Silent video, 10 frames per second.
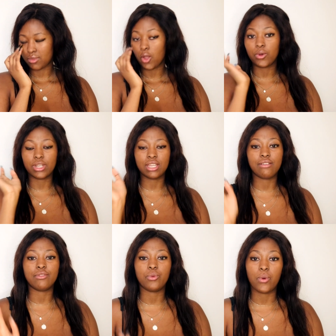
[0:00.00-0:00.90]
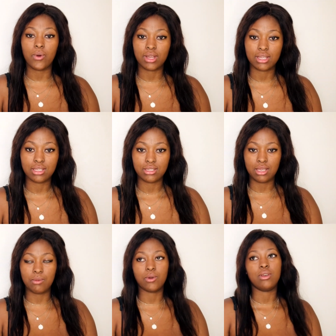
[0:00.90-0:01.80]
couldn't even walk.
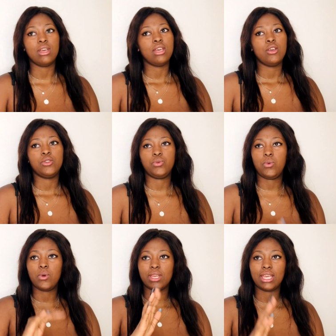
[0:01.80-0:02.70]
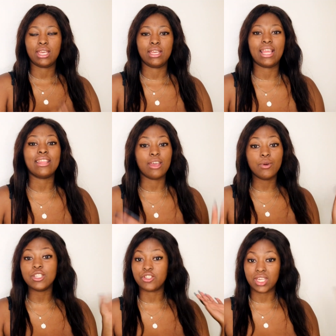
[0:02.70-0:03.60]
He's walking. Like they
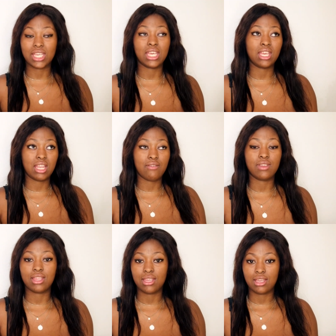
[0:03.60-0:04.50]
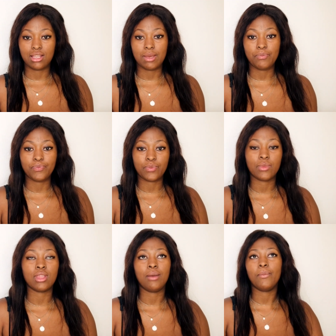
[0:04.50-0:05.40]
were drinking and everything.
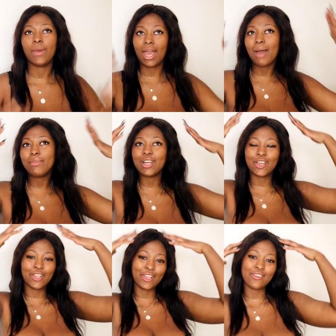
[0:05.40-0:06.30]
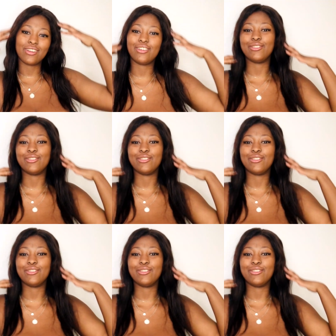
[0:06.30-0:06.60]
I'm a good girl.